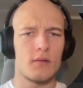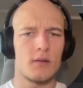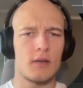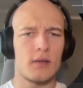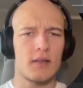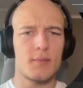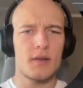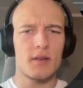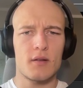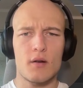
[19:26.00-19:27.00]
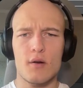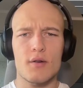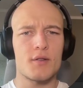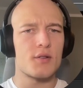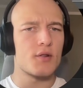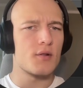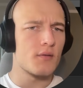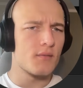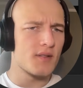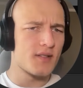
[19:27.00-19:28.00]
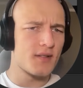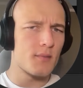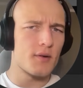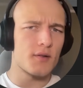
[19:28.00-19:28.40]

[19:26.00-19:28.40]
And let's make it orange, similar